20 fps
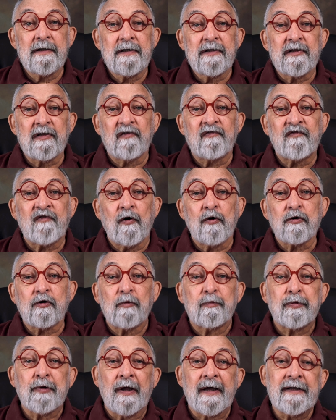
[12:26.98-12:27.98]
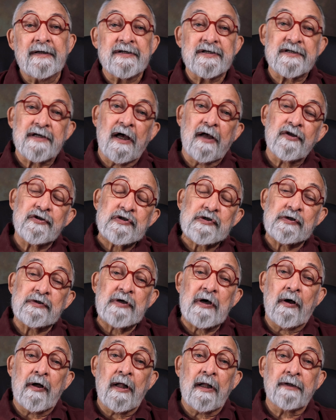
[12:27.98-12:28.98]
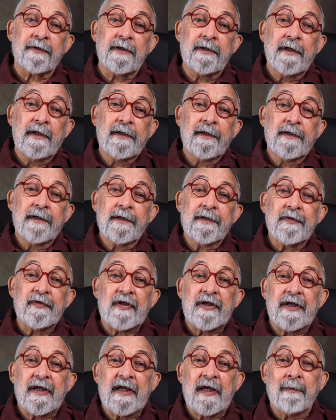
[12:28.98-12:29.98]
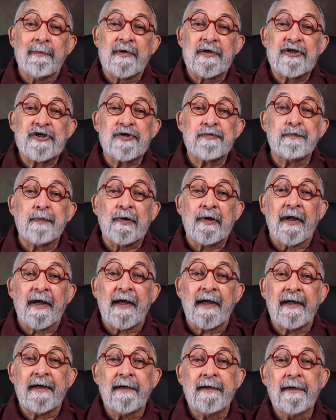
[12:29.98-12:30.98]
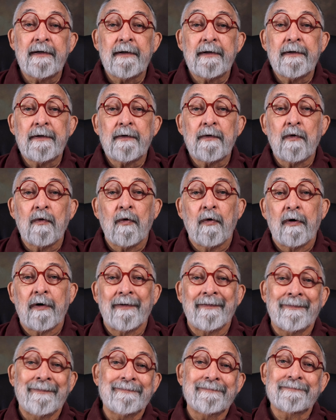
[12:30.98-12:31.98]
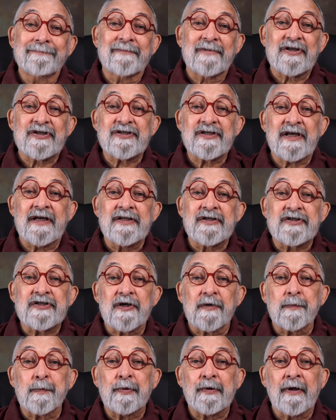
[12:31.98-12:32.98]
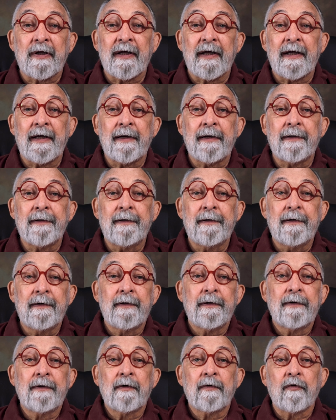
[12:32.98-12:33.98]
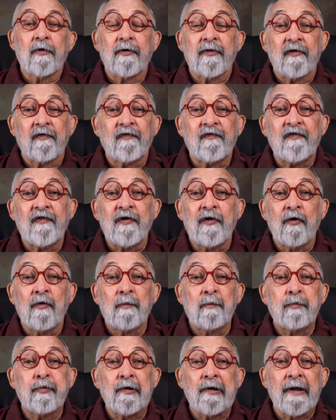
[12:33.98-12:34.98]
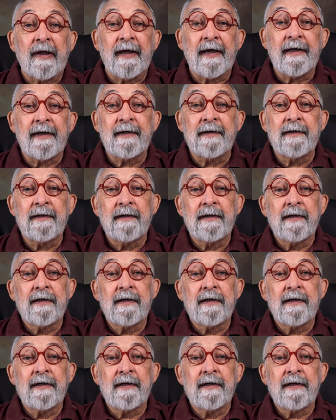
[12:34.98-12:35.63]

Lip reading: The focal plane is also called the image plane, or the sensor plane, or the film plane.